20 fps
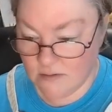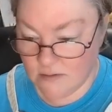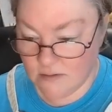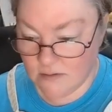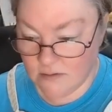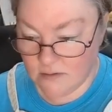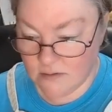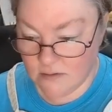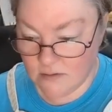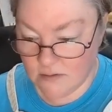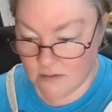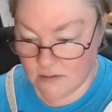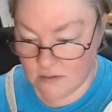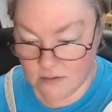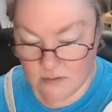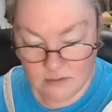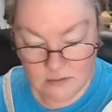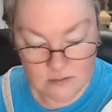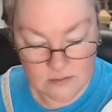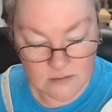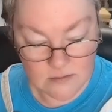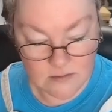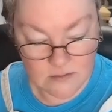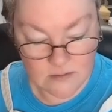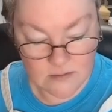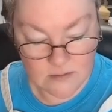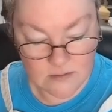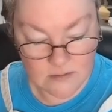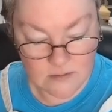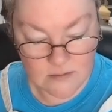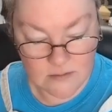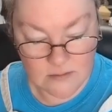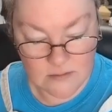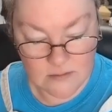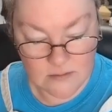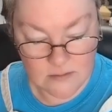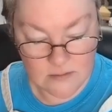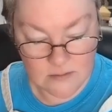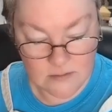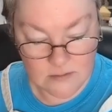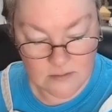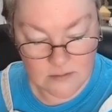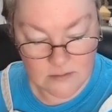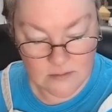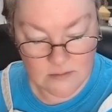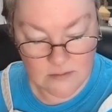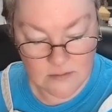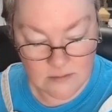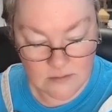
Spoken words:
Nobody speaks.